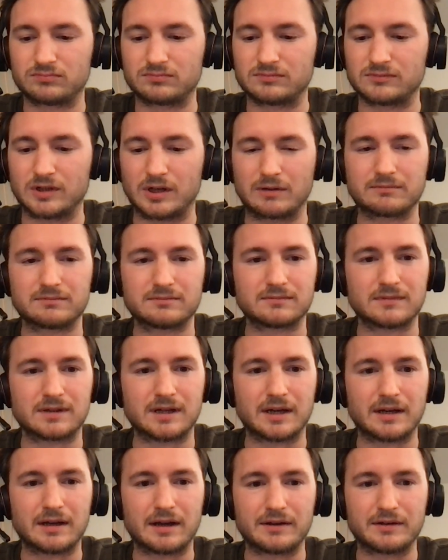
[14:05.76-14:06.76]
no,
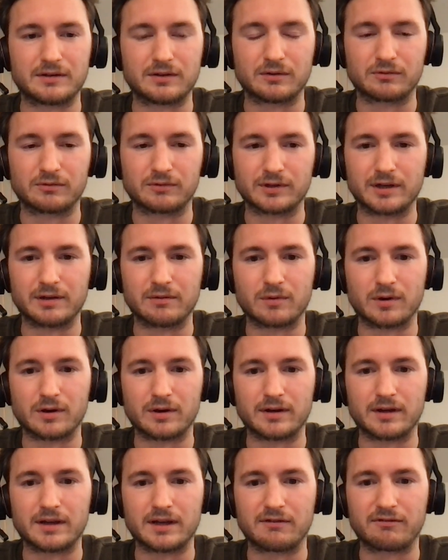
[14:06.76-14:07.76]
I don't really
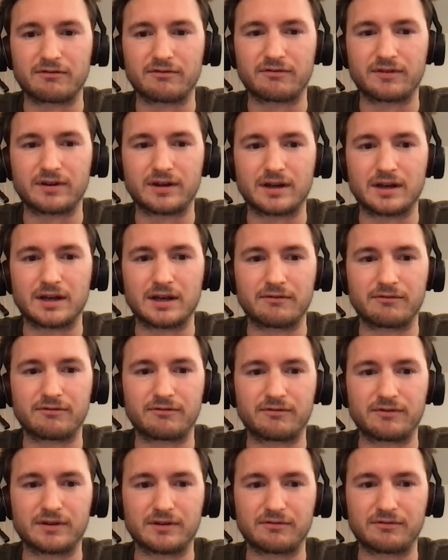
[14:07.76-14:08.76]
worry.
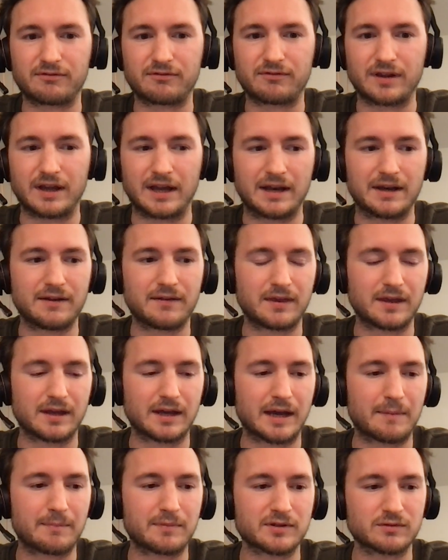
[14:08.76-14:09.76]
If anything
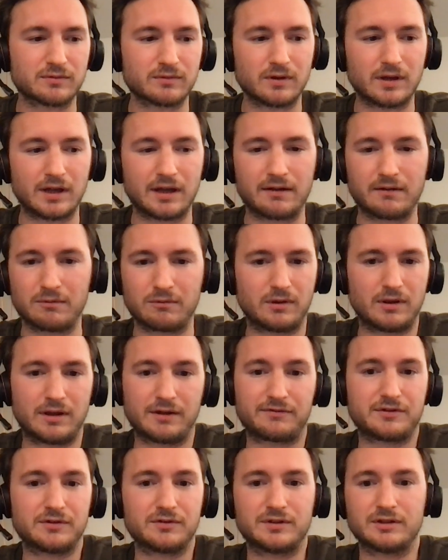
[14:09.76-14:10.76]
happens, we'll
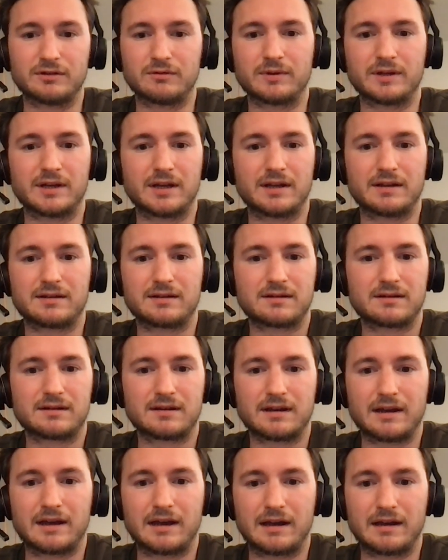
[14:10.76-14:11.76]
have to deal with it,
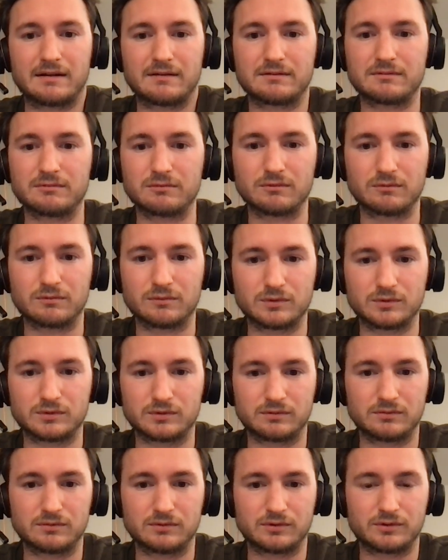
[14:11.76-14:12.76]
and we'll
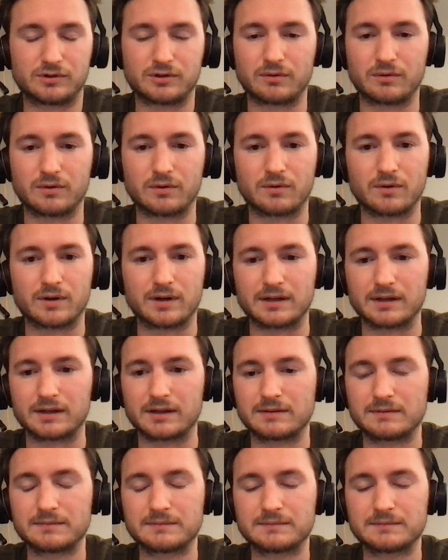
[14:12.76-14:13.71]
do so accordingly.